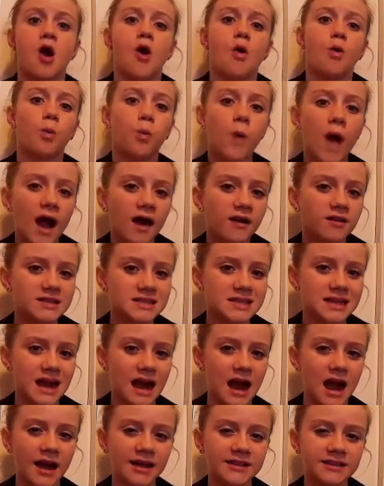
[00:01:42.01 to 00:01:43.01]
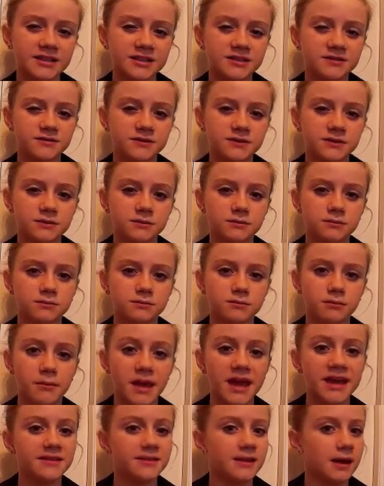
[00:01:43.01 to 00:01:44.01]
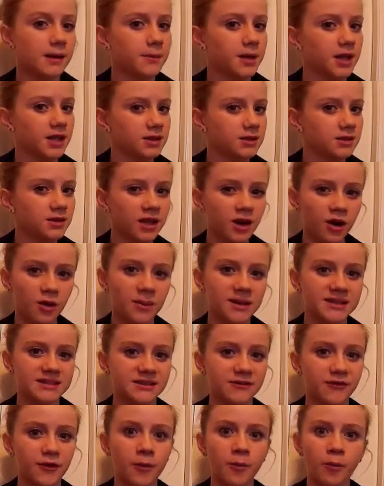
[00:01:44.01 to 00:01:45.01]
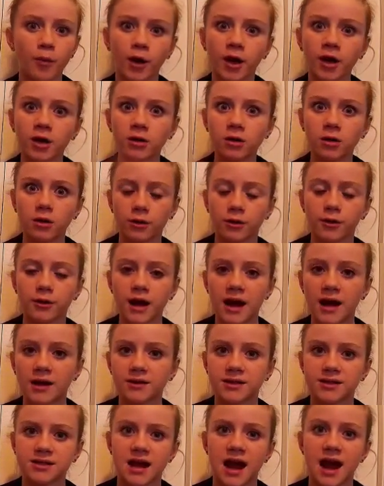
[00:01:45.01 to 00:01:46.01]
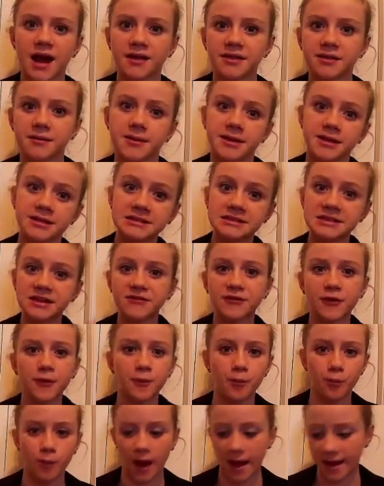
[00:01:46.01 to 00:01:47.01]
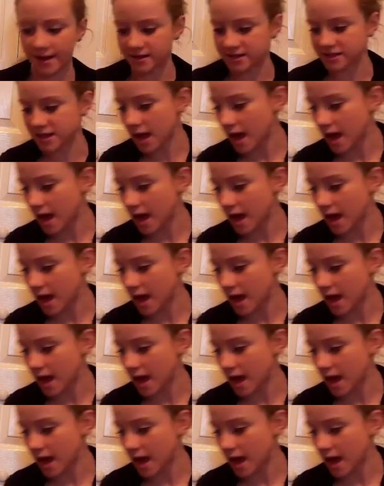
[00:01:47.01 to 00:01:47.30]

Well, to kind of make them a little bit different, we're going to learn how to tie them in different ways,